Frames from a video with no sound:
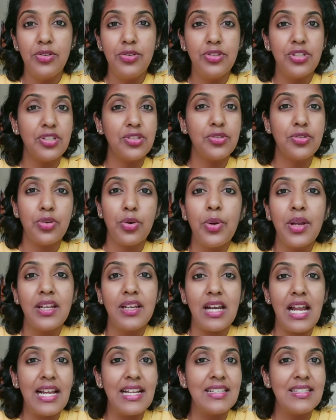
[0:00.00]
just
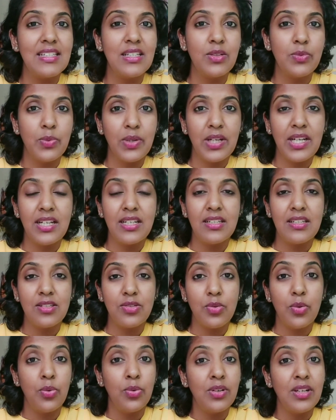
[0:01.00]
growing rice and wheat
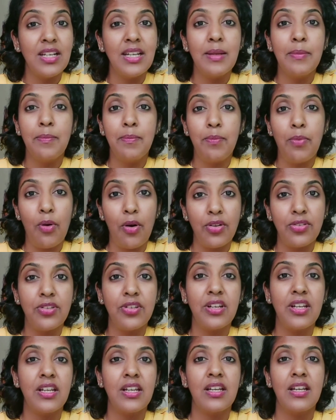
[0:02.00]
is only
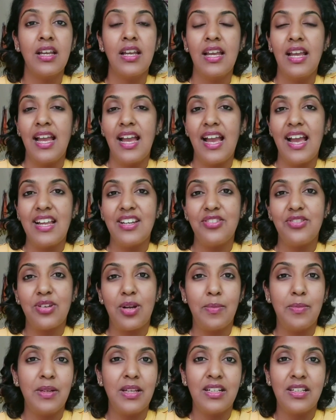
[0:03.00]
bothering and
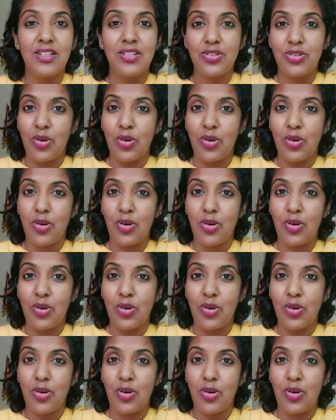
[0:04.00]
troubling the